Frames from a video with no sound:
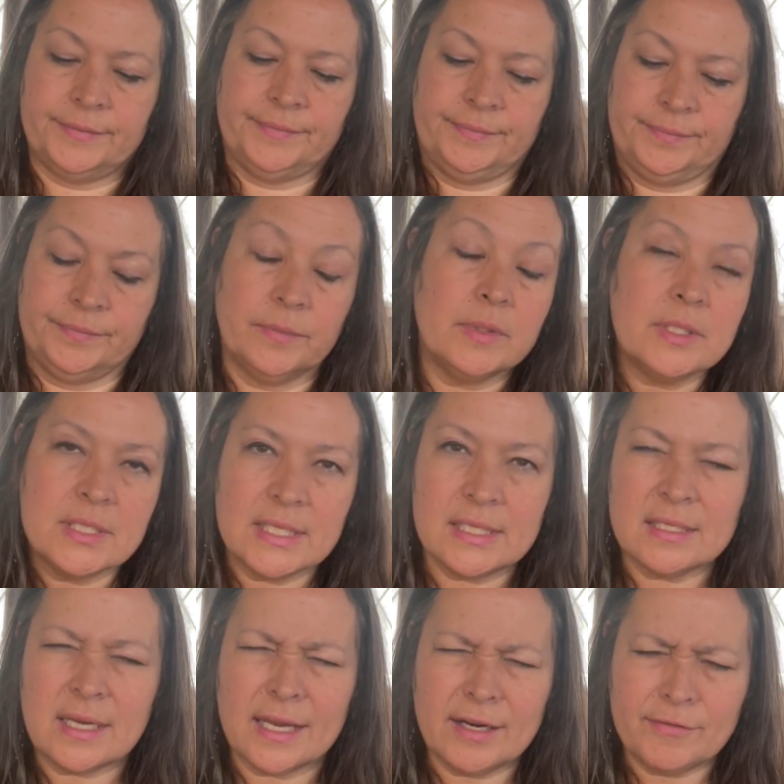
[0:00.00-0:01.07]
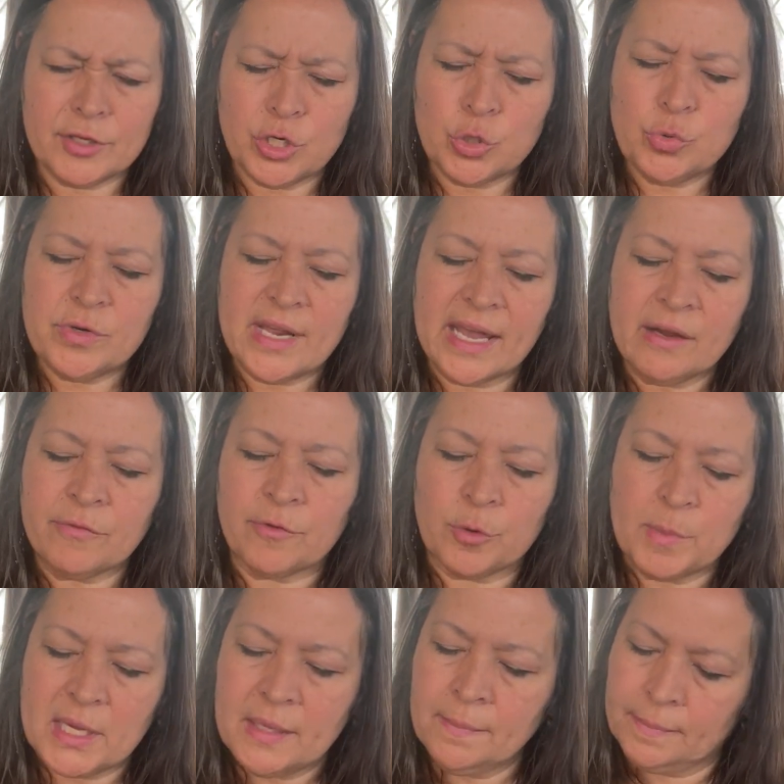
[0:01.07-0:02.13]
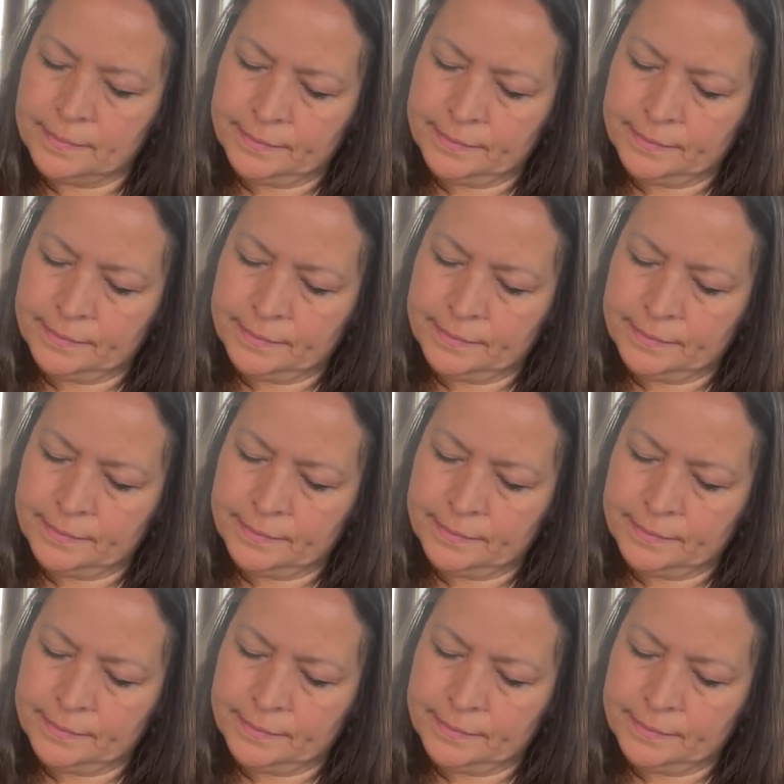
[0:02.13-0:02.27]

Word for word: This is kind of a new deck for me.